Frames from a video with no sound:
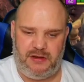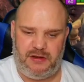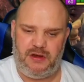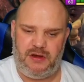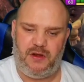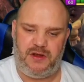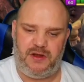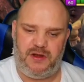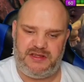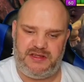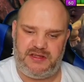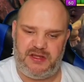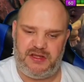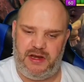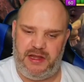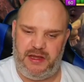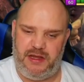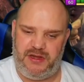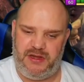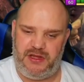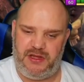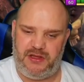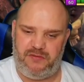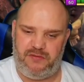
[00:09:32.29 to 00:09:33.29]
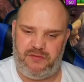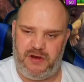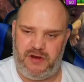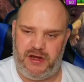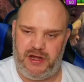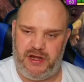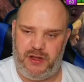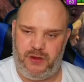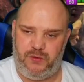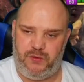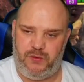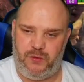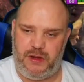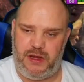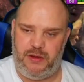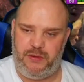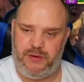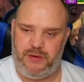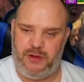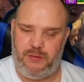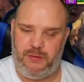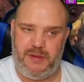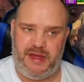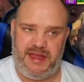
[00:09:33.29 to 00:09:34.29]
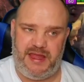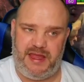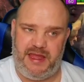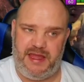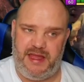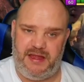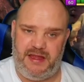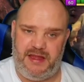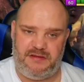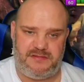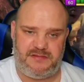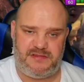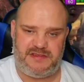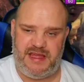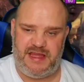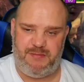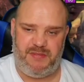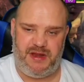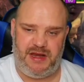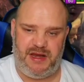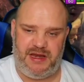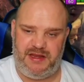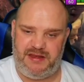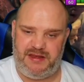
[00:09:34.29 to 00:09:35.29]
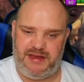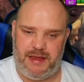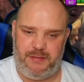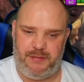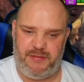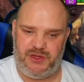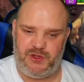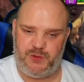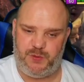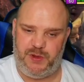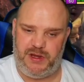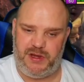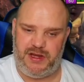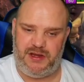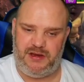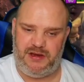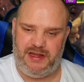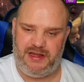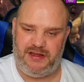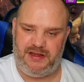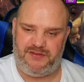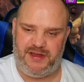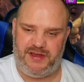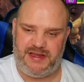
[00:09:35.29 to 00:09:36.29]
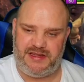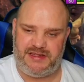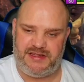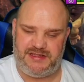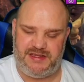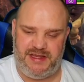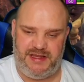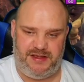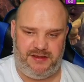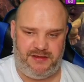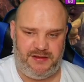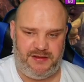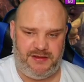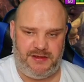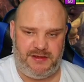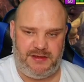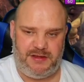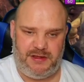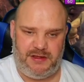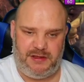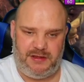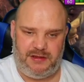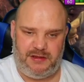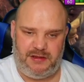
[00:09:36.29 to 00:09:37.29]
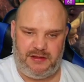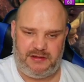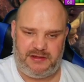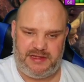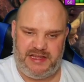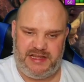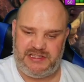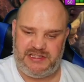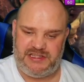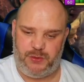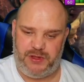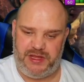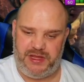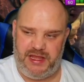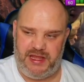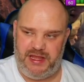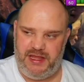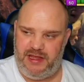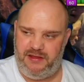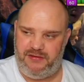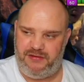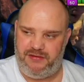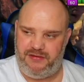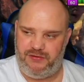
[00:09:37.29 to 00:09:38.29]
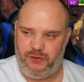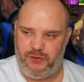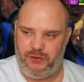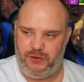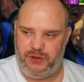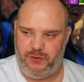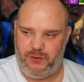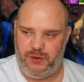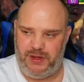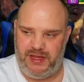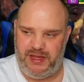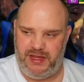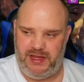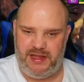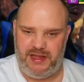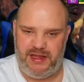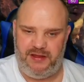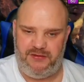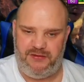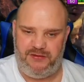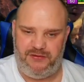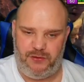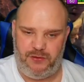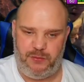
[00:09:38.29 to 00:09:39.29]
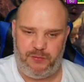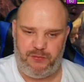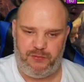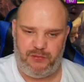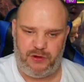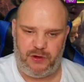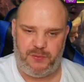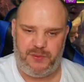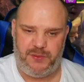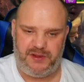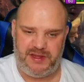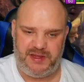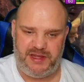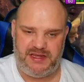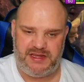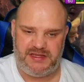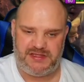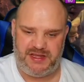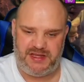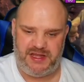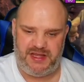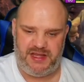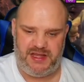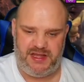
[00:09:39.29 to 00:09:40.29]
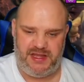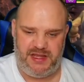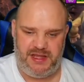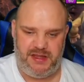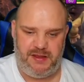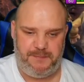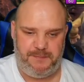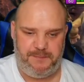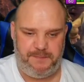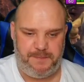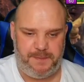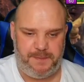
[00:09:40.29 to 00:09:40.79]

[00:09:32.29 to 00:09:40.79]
Not entirely. I mean, you can run it on auto and you may get 10 million damage, but let's face it, that's not what you're here for. You're here for a proper decent key.